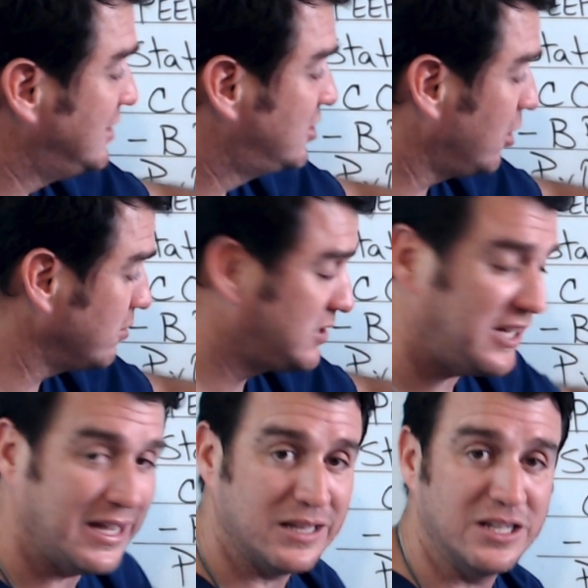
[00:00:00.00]

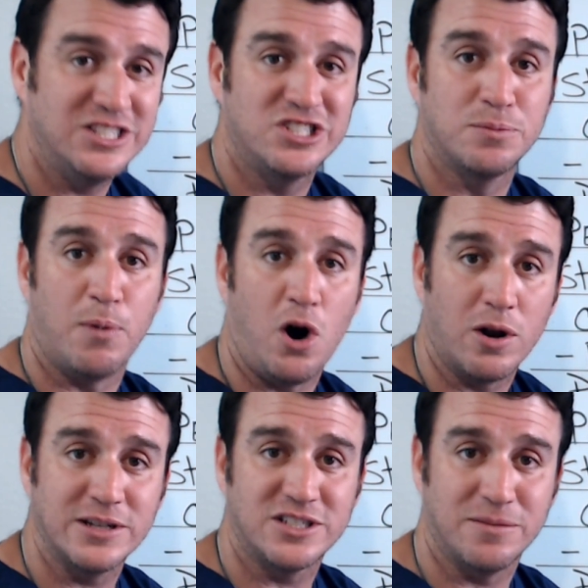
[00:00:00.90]
results in the
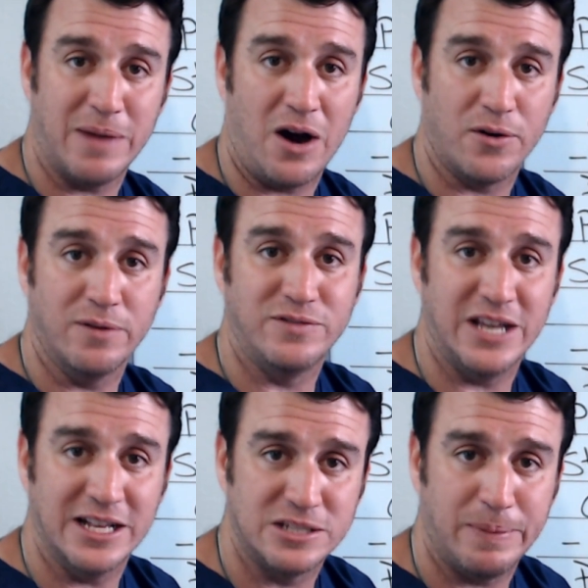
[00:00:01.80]
smallest amount
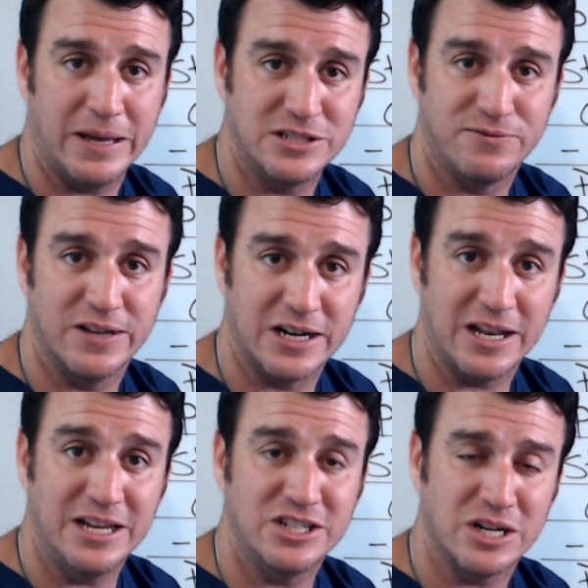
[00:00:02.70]
of dead space
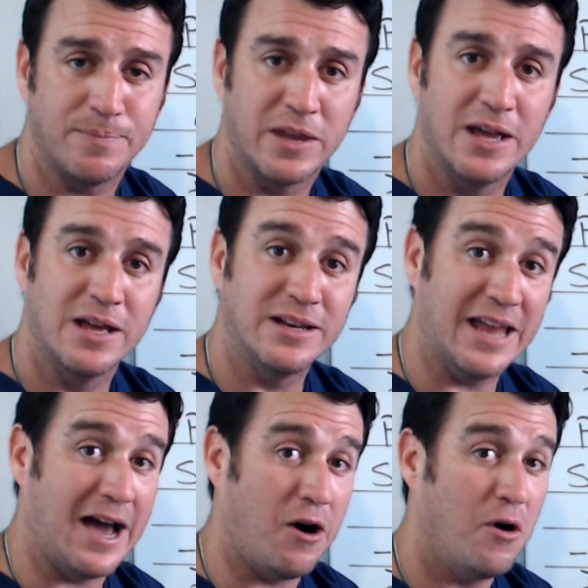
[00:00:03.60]
ventilation.
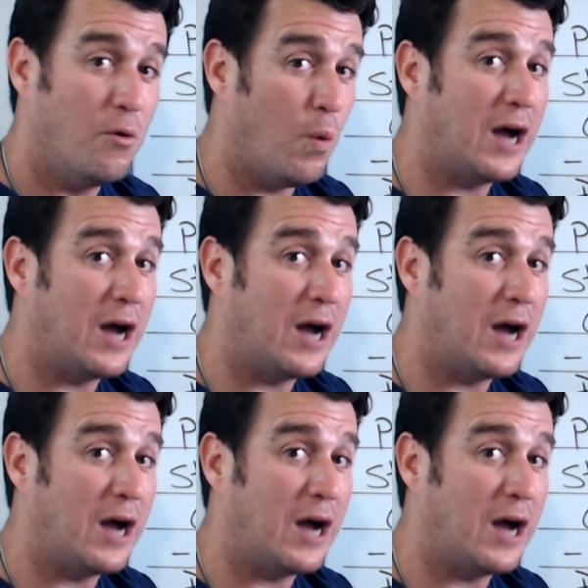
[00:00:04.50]
Now,